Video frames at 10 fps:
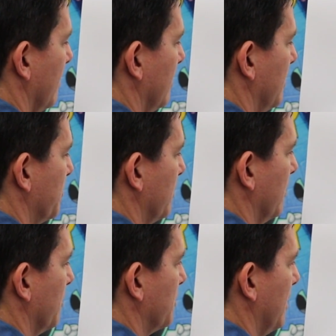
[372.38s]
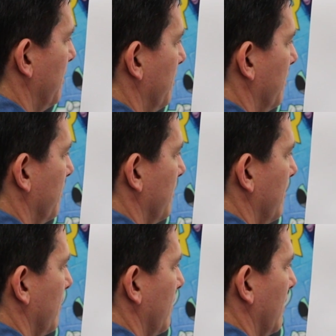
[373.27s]
This one goes up,
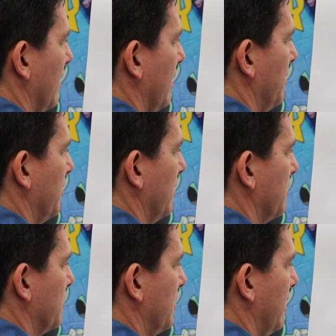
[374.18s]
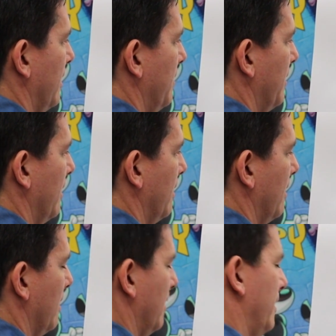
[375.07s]
and you can just say, hey man,
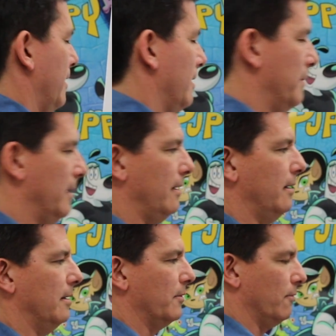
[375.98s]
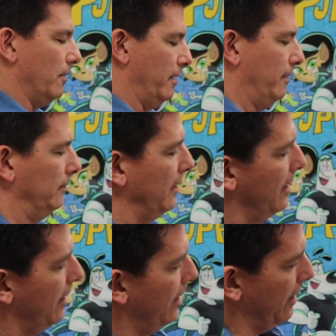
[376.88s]
I am number 1.
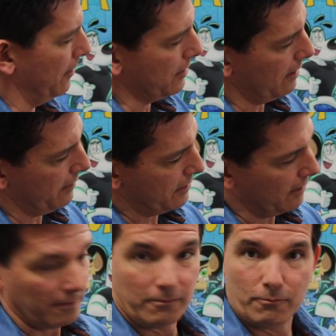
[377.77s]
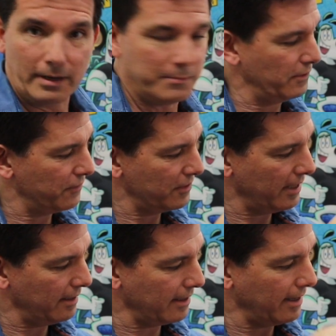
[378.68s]
Again, there's all these little webs of
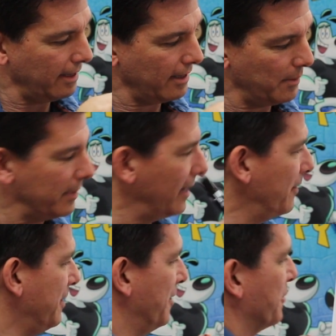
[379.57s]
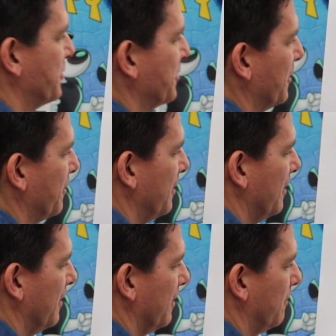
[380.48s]
skin that kind of come down here, so
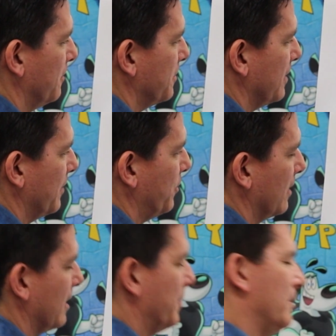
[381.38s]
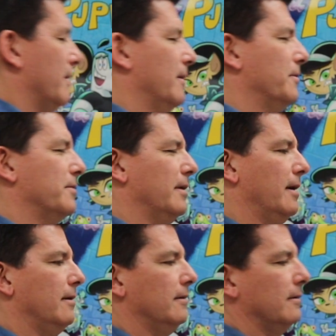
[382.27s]
we'll just kind of put a couple of those
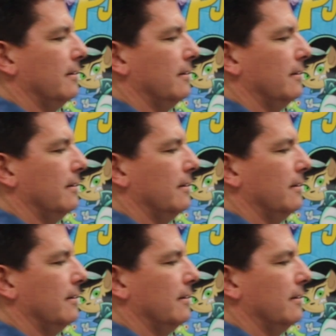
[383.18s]
there.